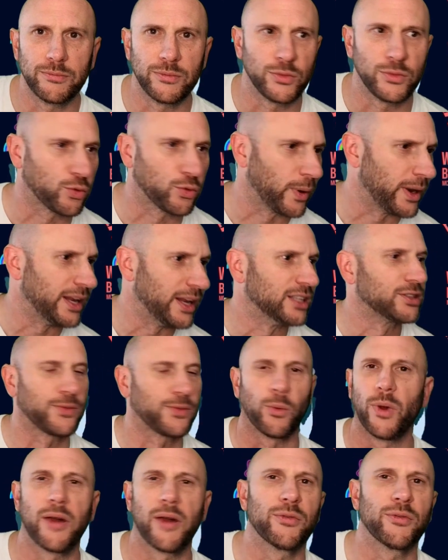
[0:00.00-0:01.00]
credence for
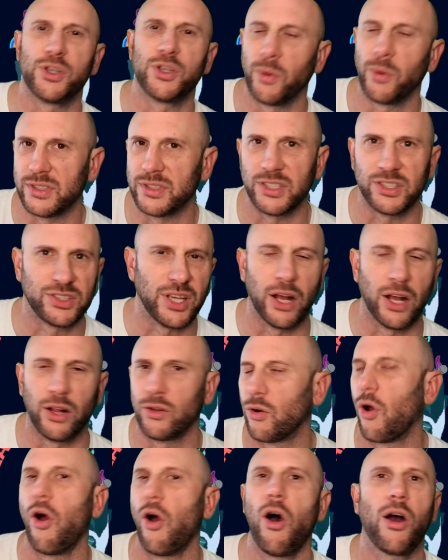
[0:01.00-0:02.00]
whatever she wants to sell
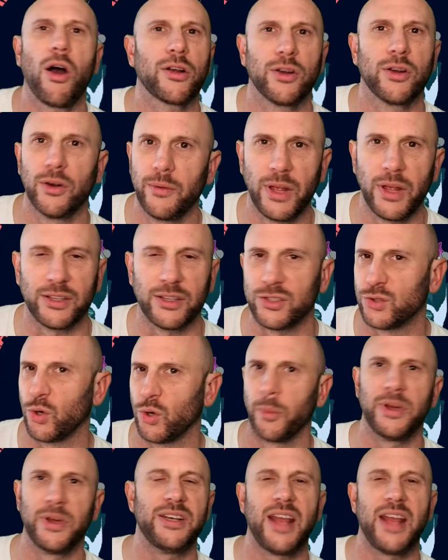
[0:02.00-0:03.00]
or hawk or get the
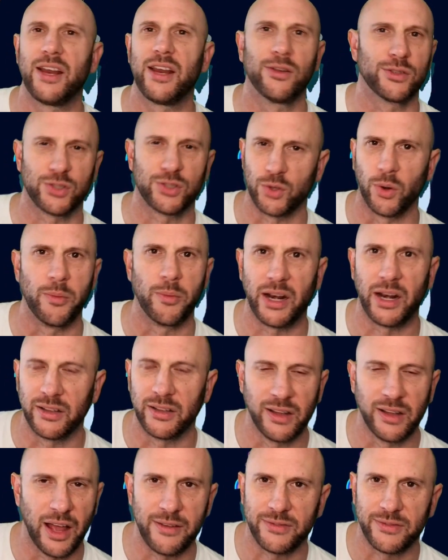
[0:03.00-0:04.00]
Stormy Daniels story made on
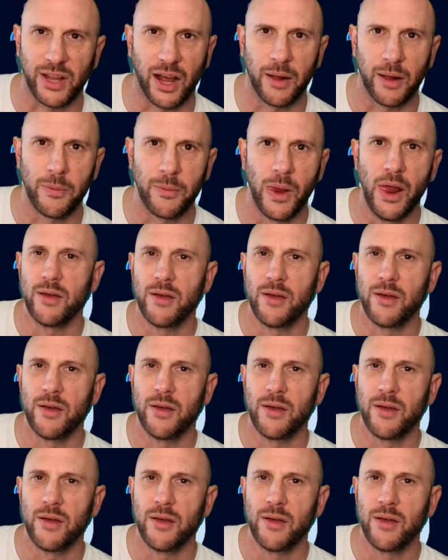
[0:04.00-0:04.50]
Lifetime.